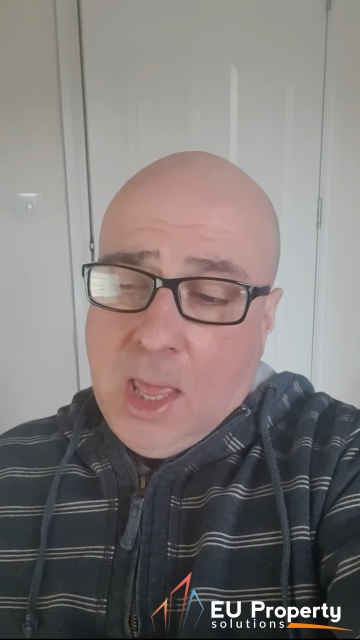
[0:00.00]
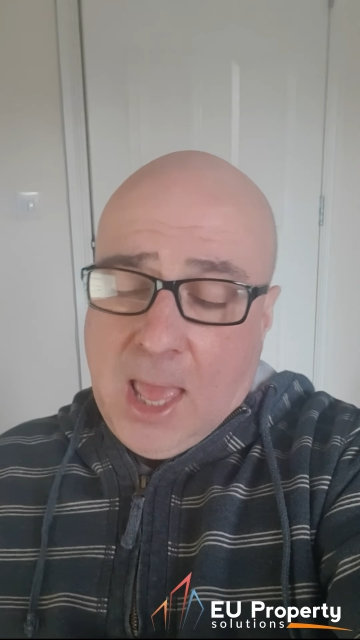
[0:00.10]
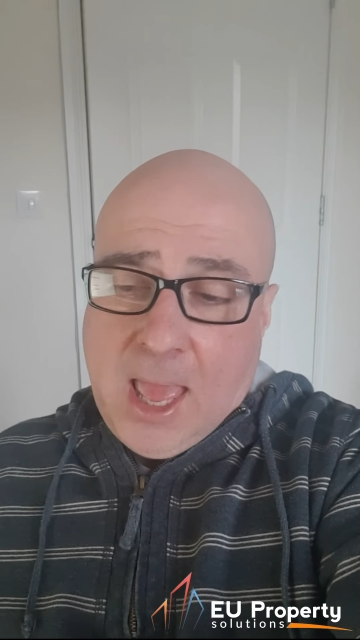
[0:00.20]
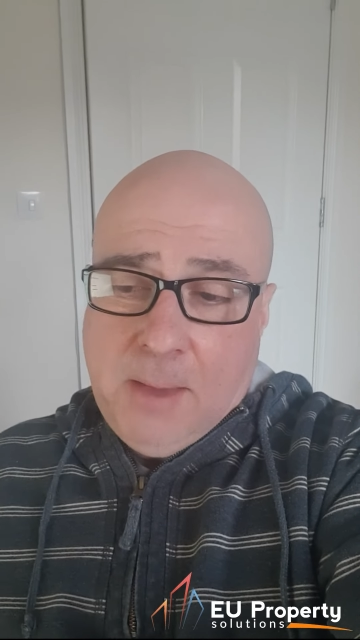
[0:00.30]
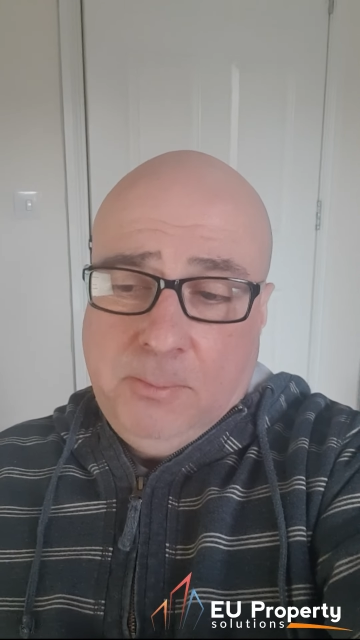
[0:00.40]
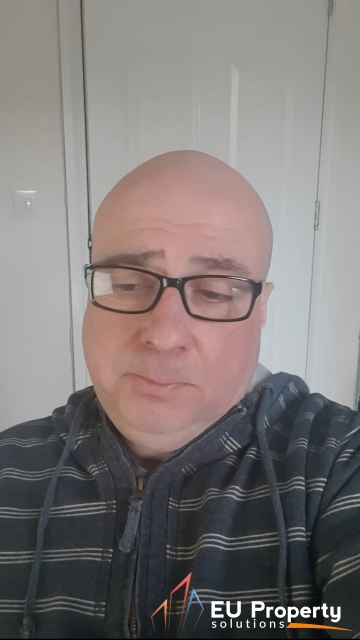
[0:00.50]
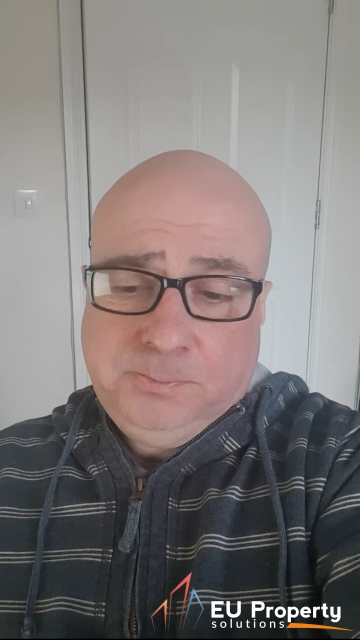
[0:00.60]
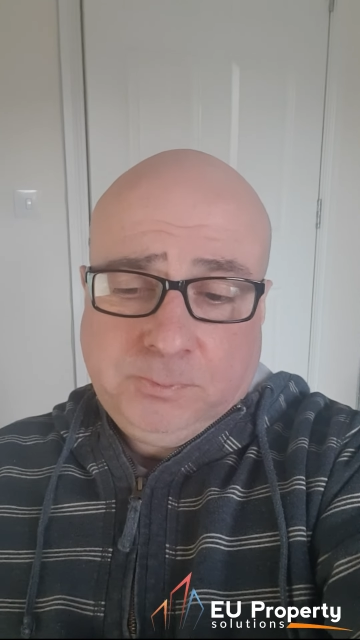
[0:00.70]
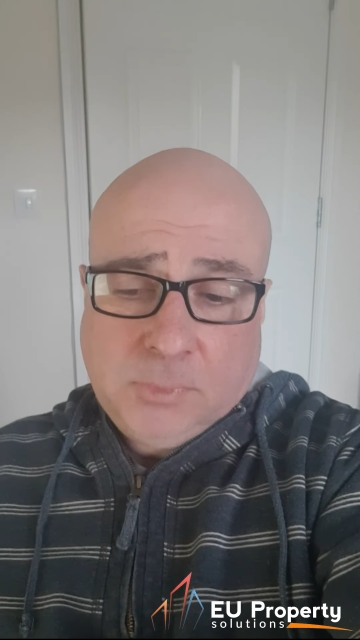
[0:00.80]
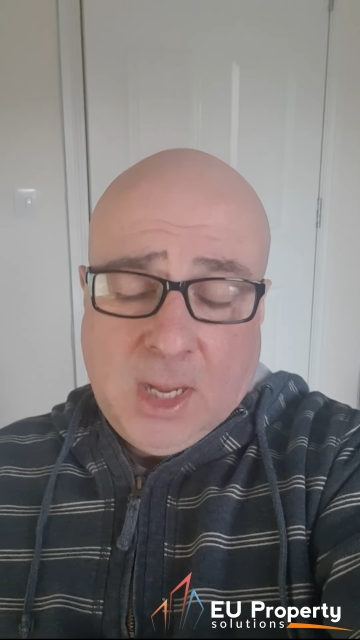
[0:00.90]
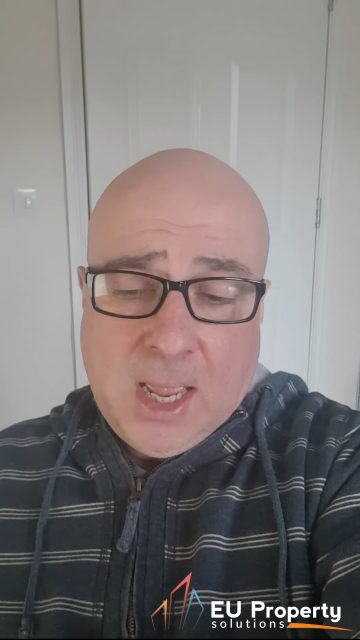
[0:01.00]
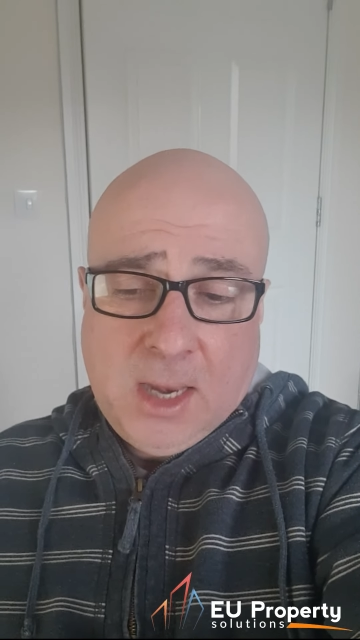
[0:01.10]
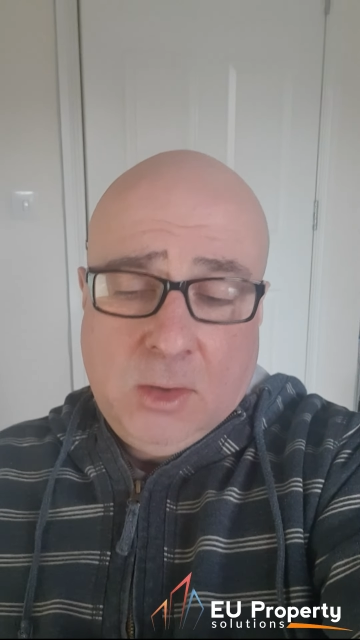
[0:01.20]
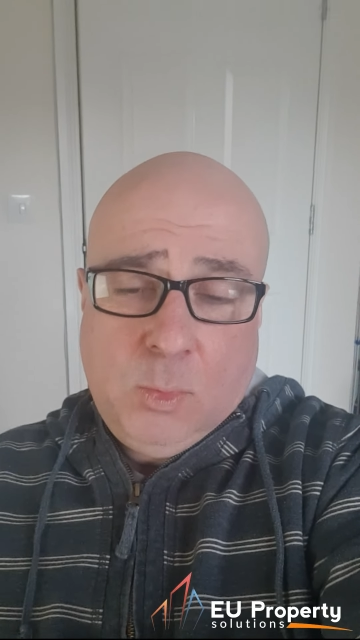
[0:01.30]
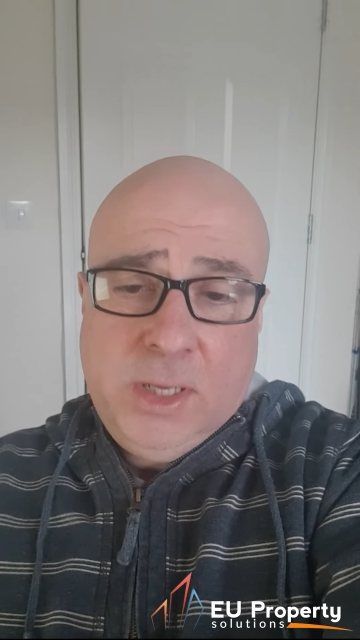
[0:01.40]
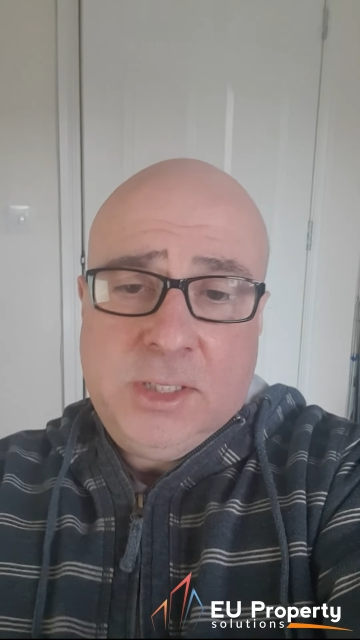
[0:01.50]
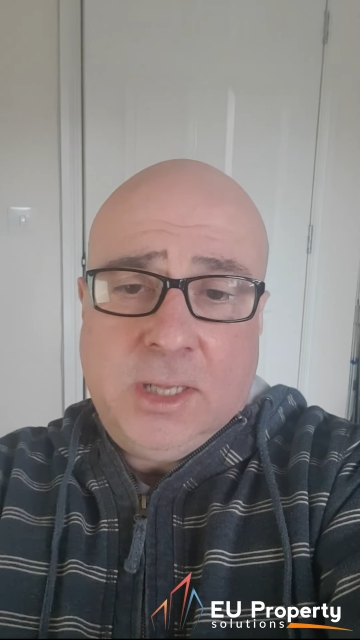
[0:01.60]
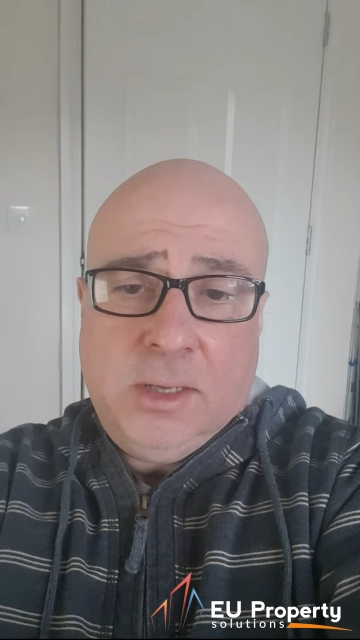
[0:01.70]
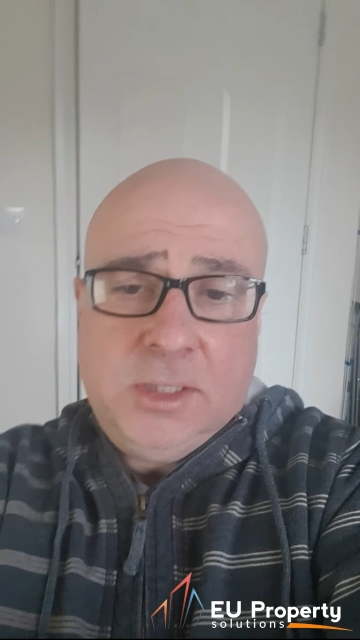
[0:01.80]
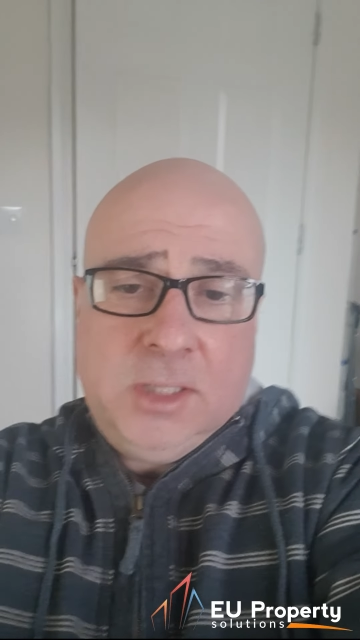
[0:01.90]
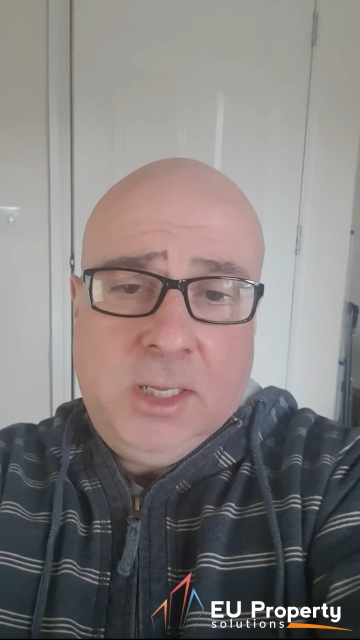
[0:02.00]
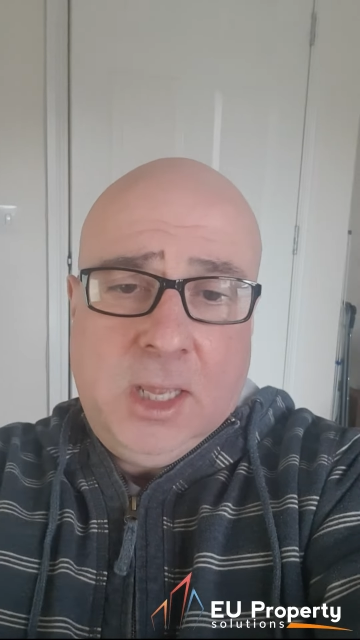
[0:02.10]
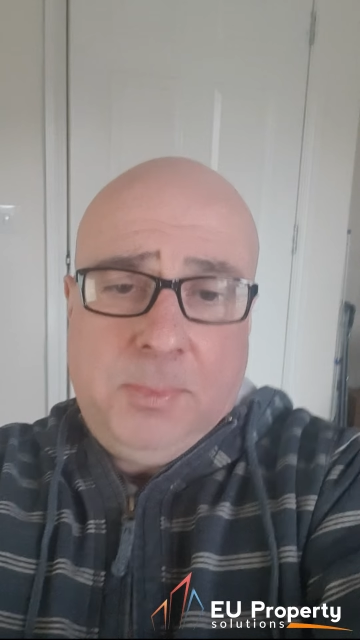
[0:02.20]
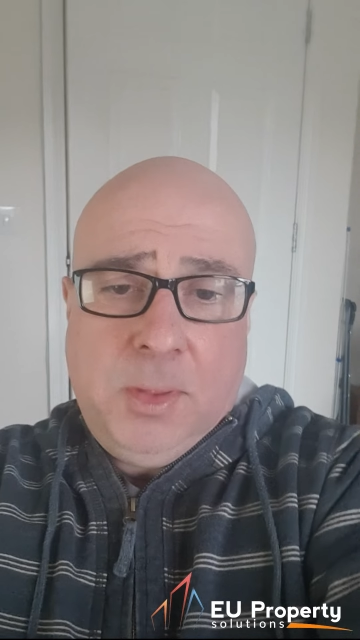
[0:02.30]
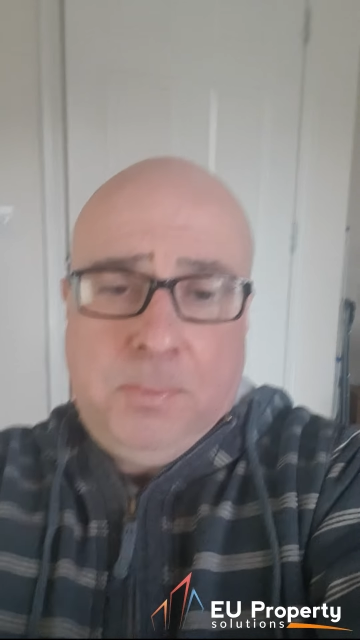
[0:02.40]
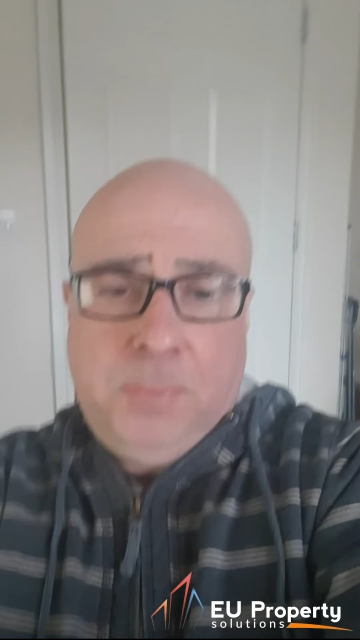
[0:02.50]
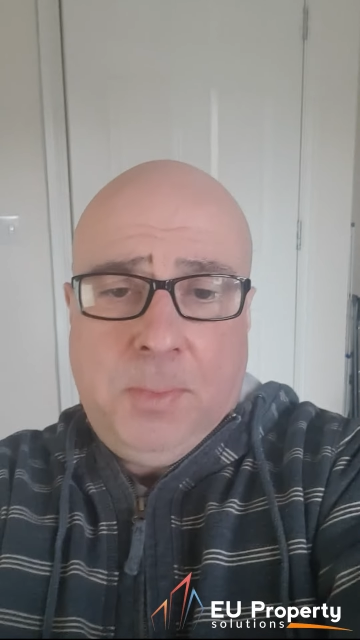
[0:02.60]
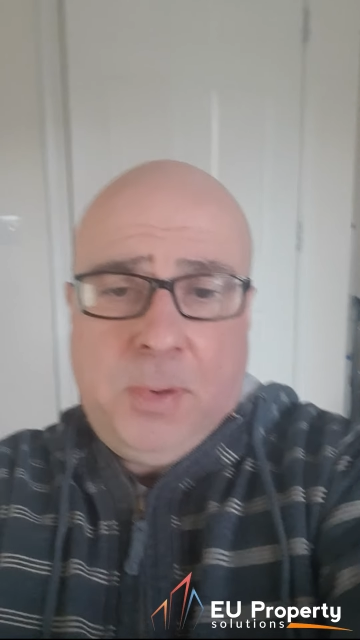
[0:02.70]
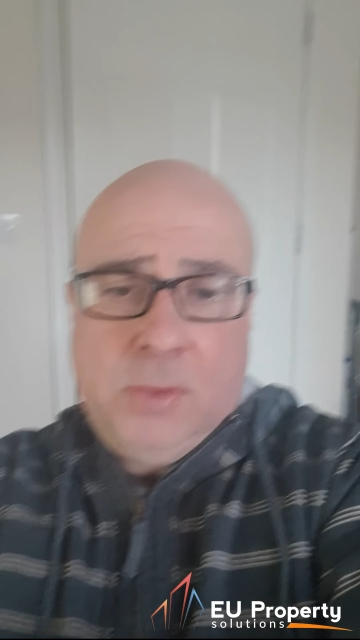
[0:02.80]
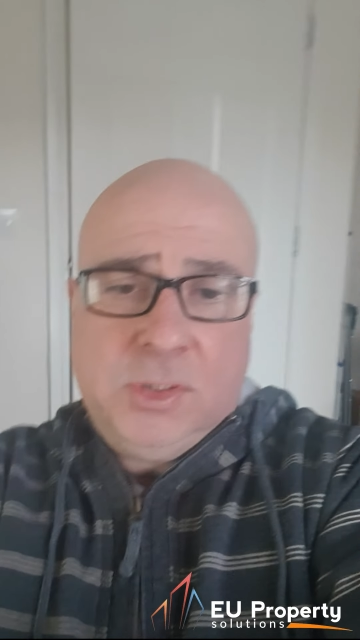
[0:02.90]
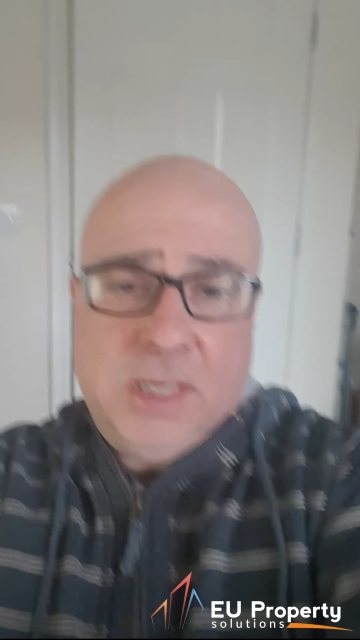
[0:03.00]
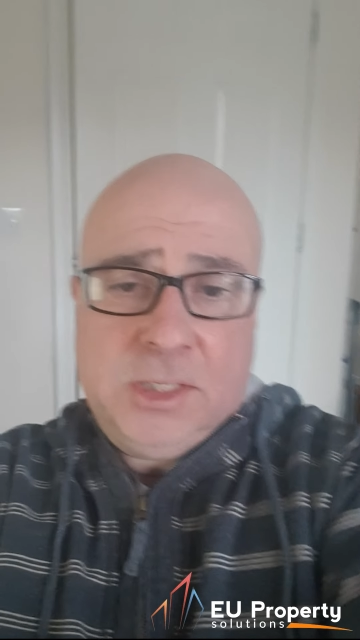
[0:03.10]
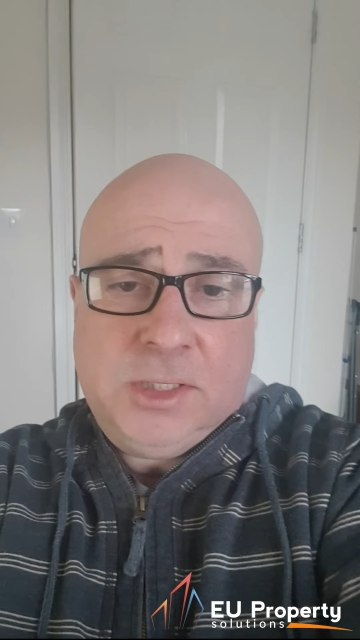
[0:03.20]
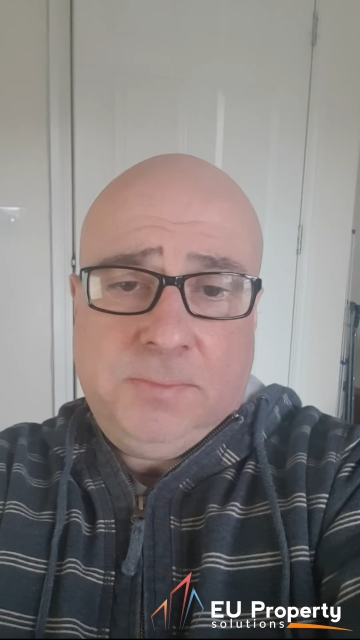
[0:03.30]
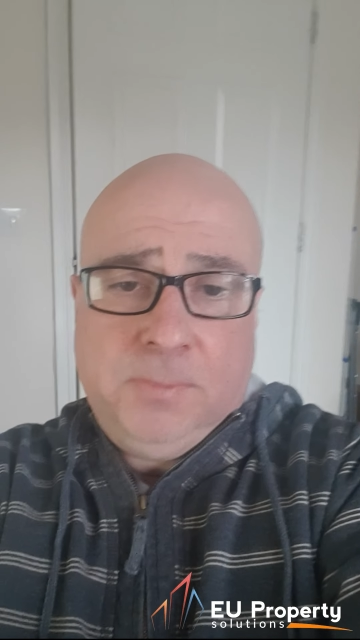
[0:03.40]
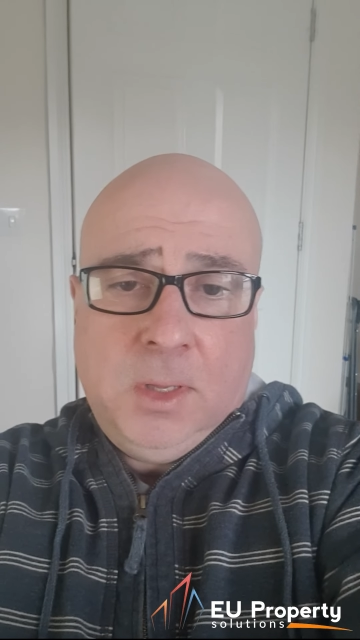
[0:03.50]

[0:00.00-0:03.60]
um, and we started the, the the process.